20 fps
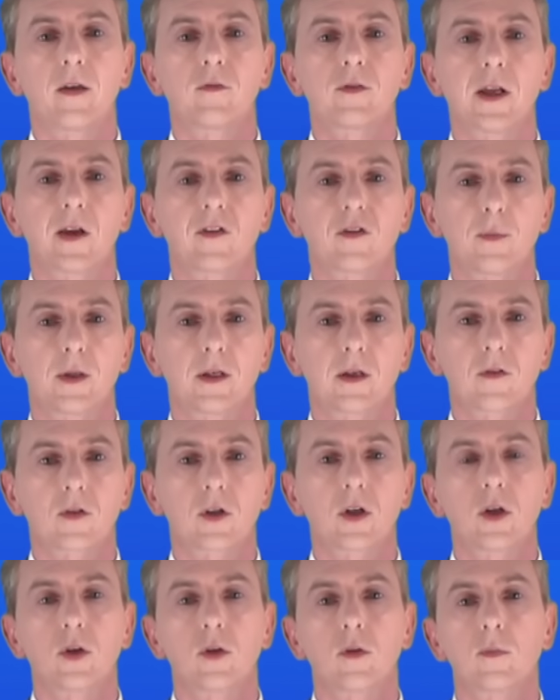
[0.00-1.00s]
decimeters
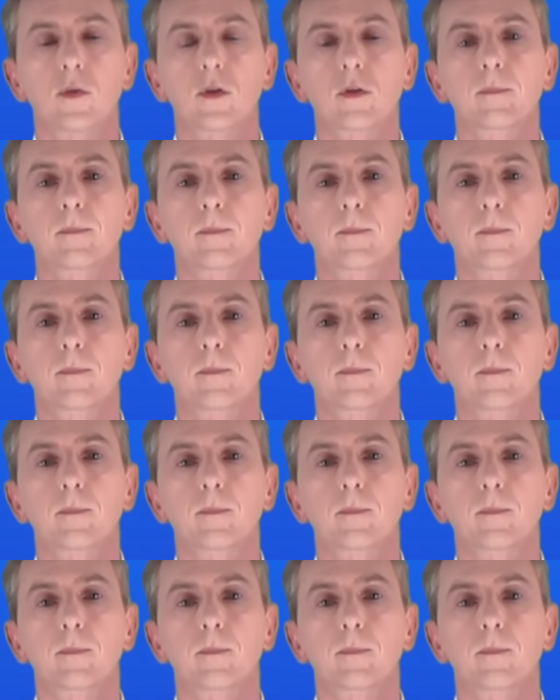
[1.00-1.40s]
cubed.